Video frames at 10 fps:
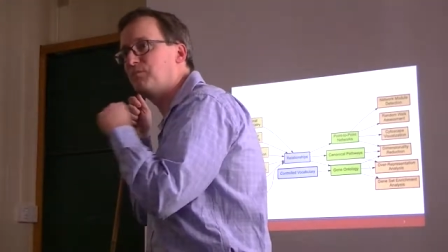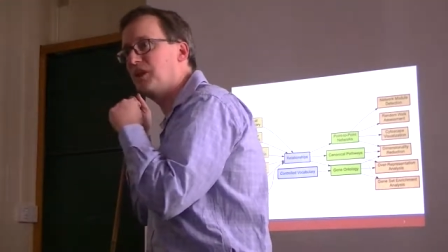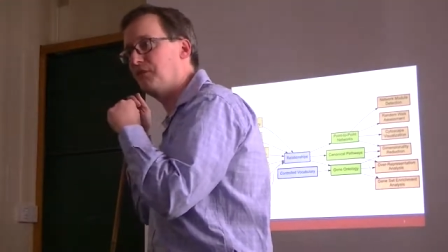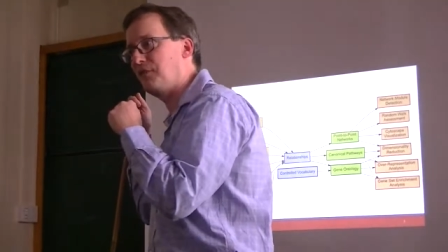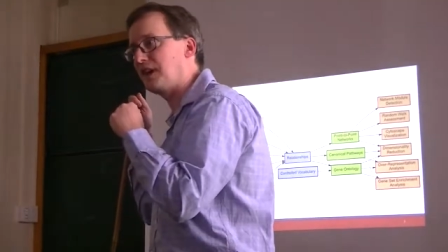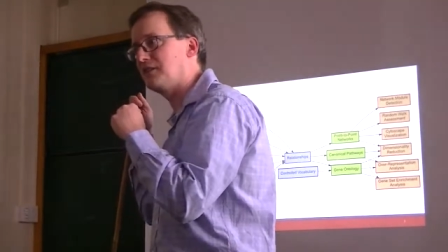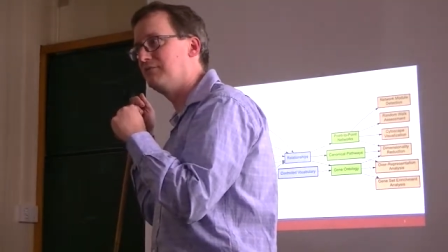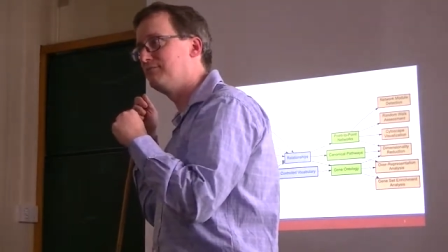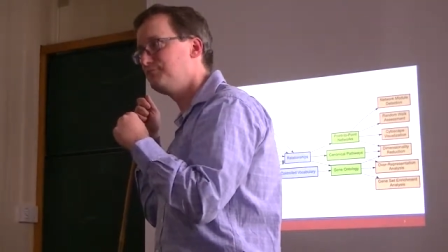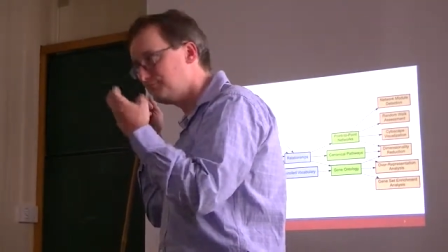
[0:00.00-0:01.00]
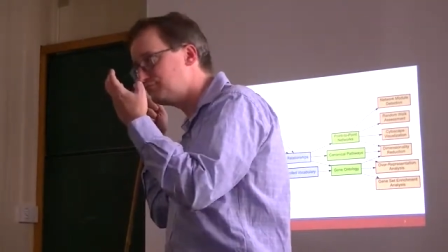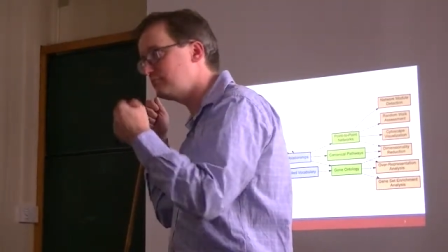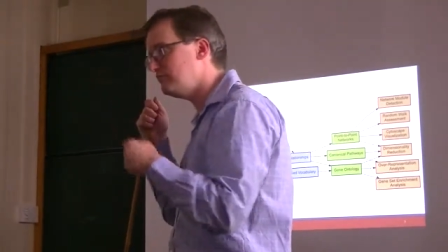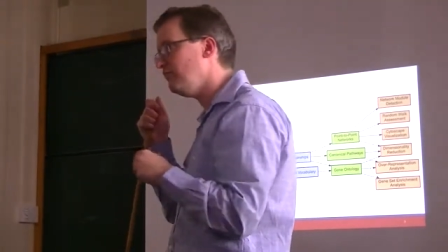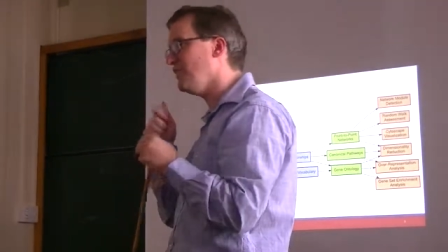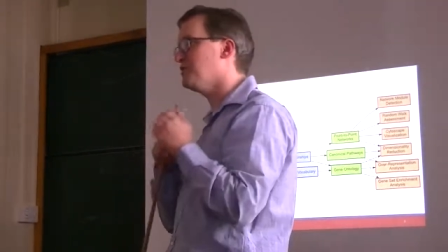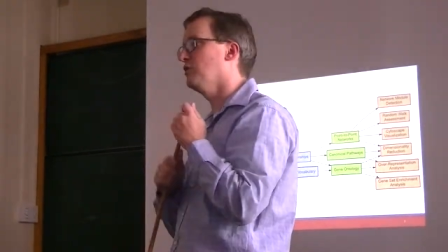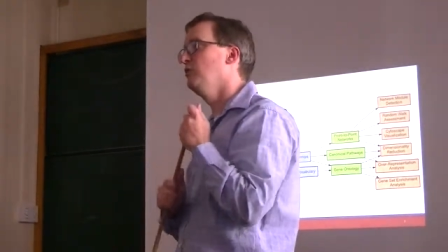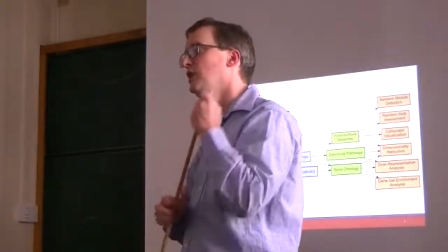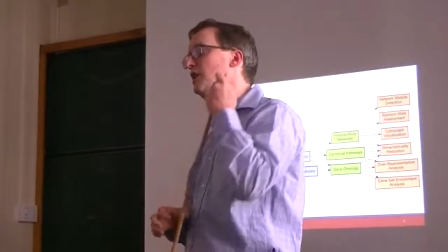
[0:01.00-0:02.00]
in effect. So